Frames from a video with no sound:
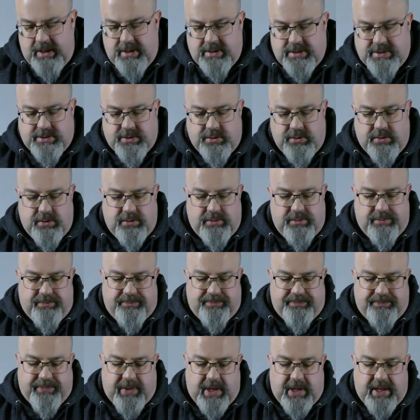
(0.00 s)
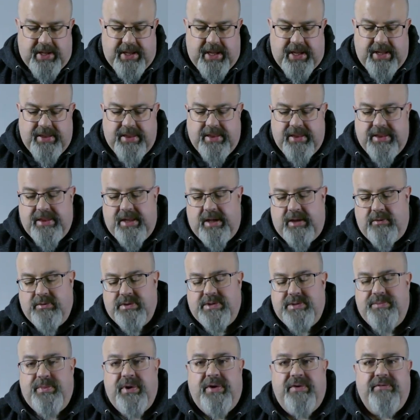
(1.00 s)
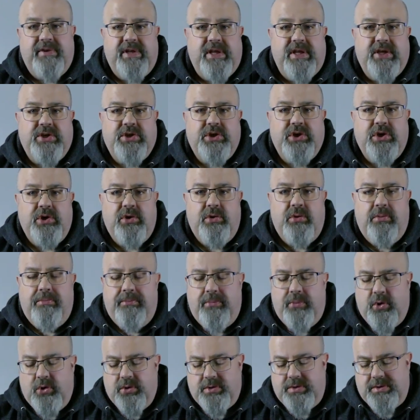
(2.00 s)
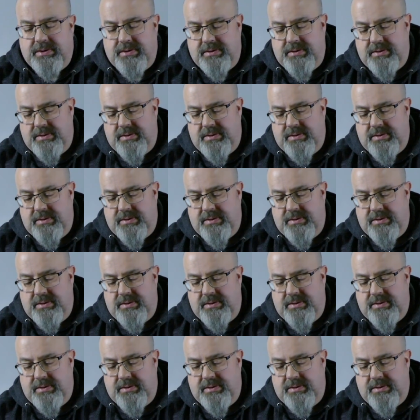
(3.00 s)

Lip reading: So again, that was a bit of an issue, but